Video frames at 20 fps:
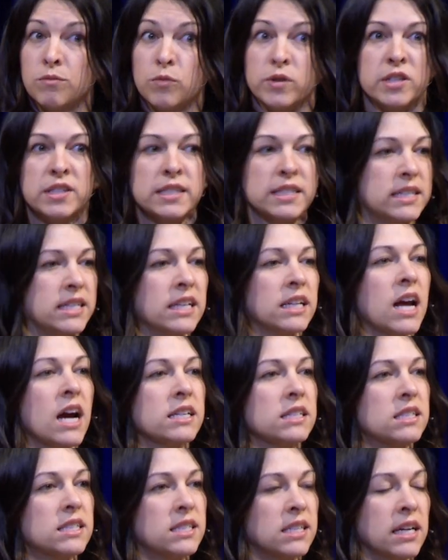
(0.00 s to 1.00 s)
since he had
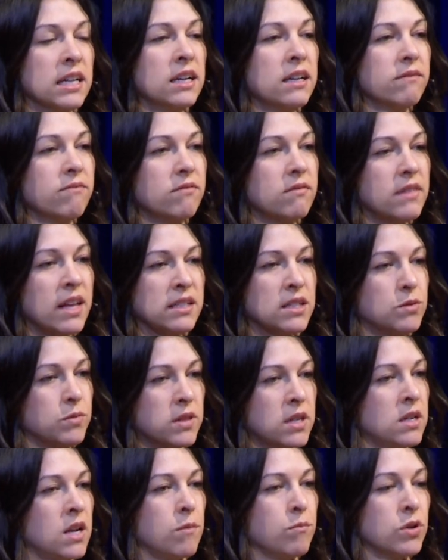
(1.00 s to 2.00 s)
gotten sick. That's what
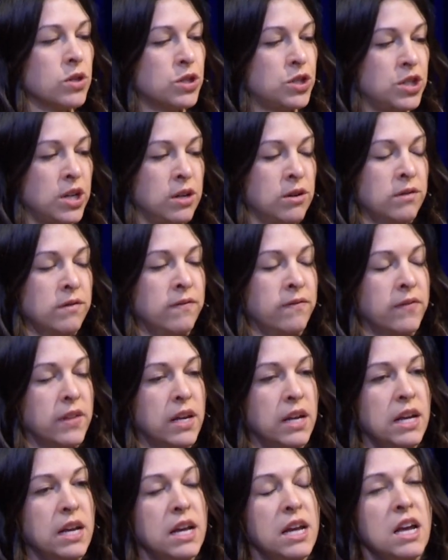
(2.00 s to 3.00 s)
the numbers showed.
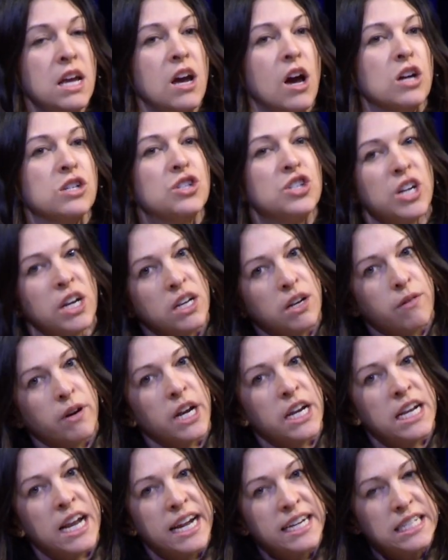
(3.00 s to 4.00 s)
On
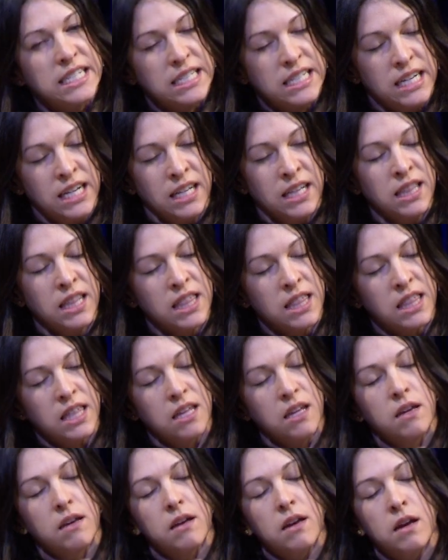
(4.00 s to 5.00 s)
January 19th,
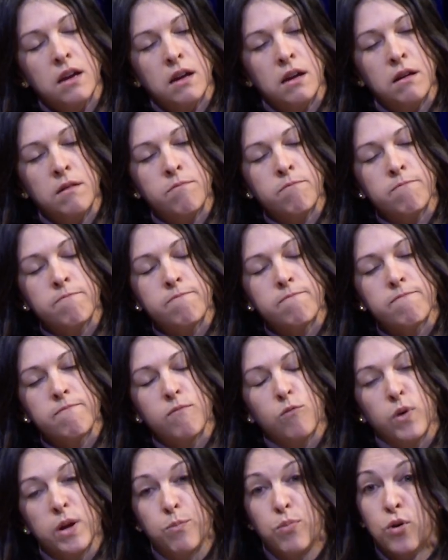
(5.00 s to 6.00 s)

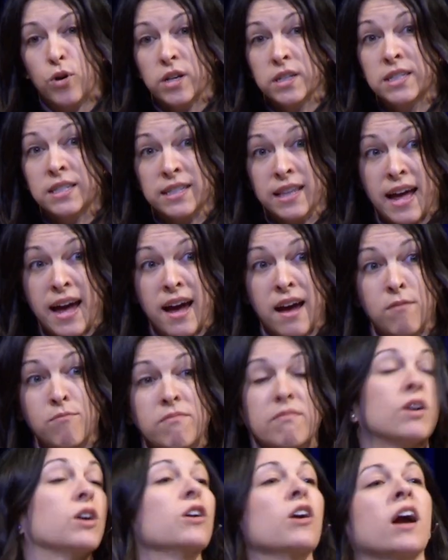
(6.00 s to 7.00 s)
we poured a slab
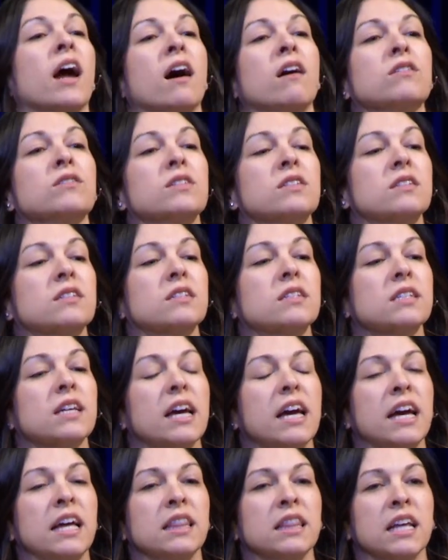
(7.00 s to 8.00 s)
in our house,
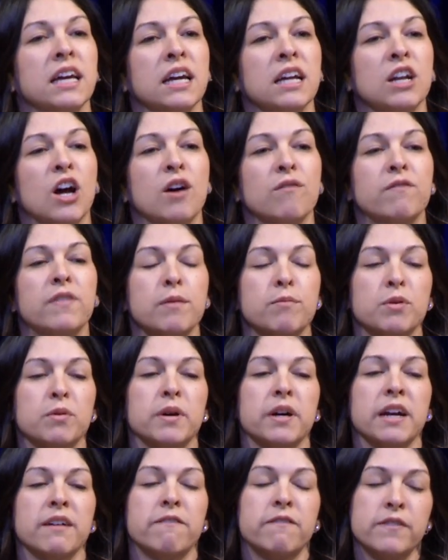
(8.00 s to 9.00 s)
and then on
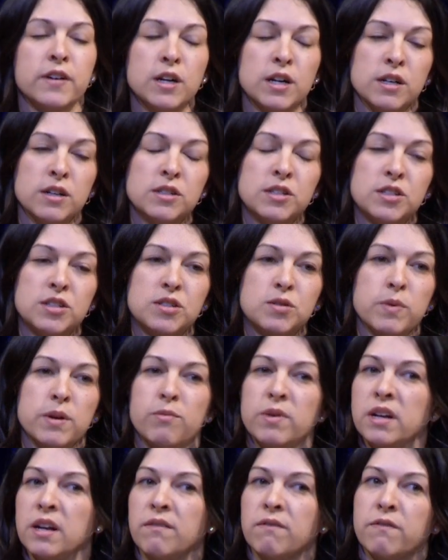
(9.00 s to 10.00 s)
February 1st, we
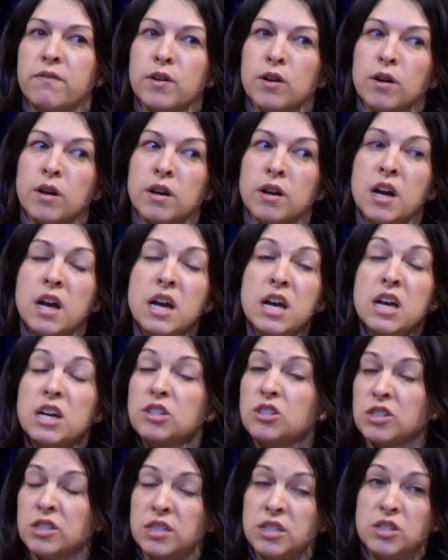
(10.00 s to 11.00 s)
went in for
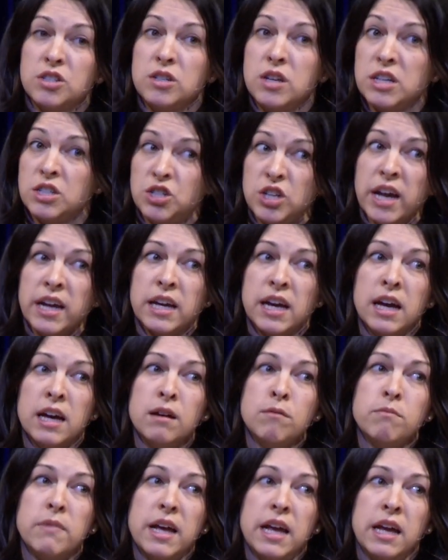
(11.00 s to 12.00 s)
just a
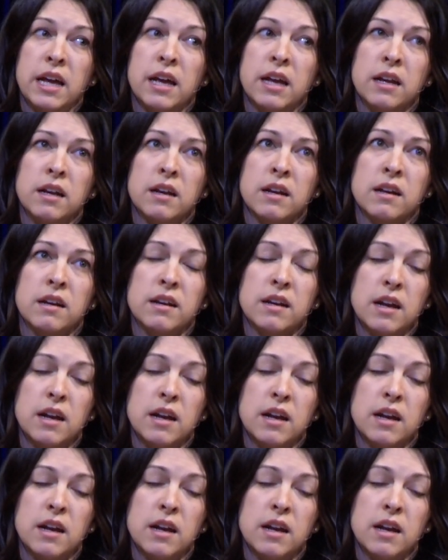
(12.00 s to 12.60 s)
checkup, and